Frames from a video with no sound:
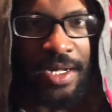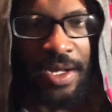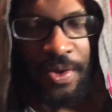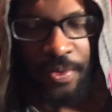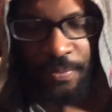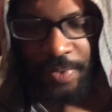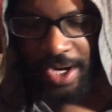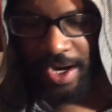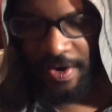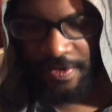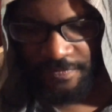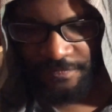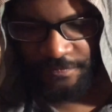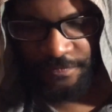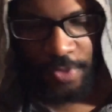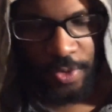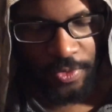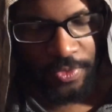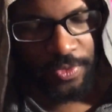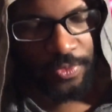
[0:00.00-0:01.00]
with her
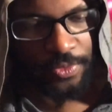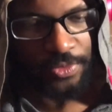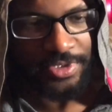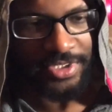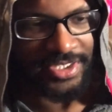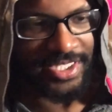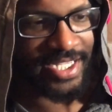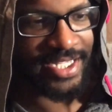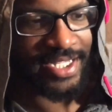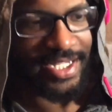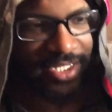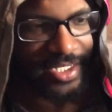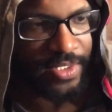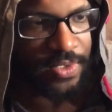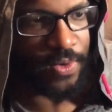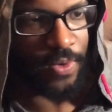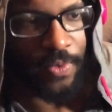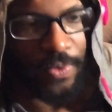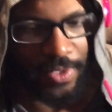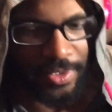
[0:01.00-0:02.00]
vocal singing
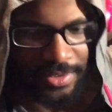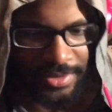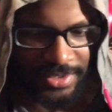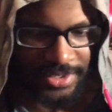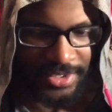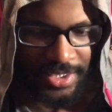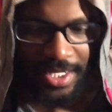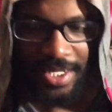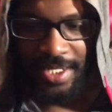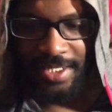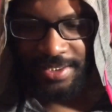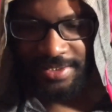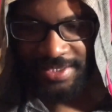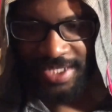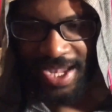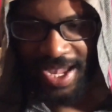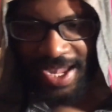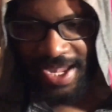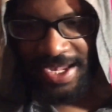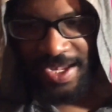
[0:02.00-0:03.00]
chords
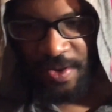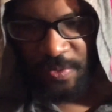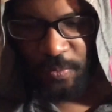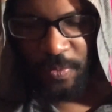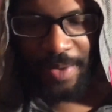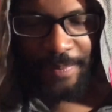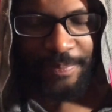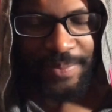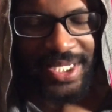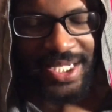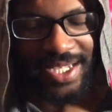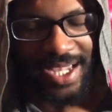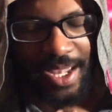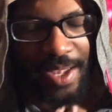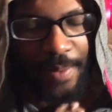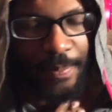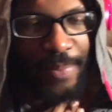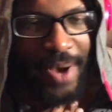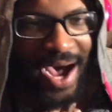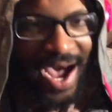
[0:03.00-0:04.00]
that would be
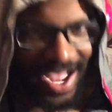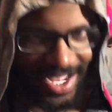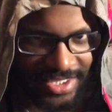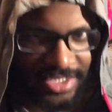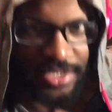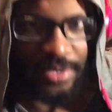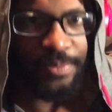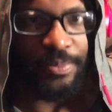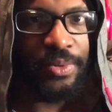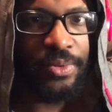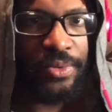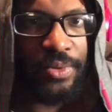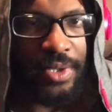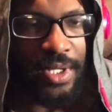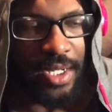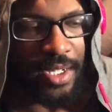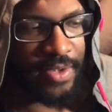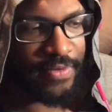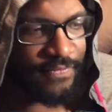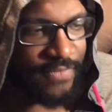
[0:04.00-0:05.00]
impossible
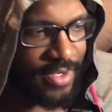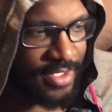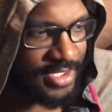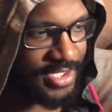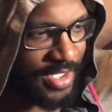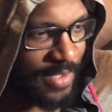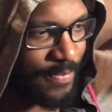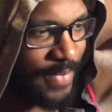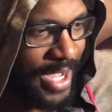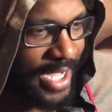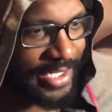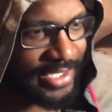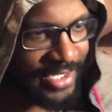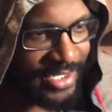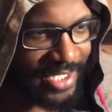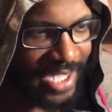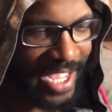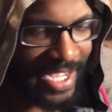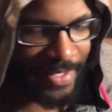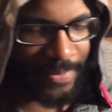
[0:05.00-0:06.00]
for somebody
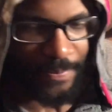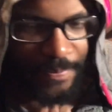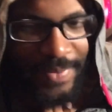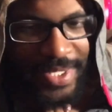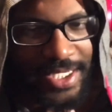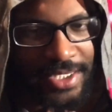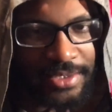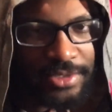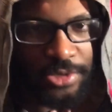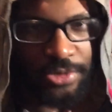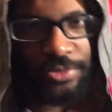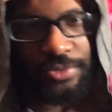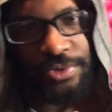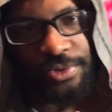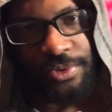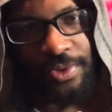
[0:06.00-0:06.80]
like me to do.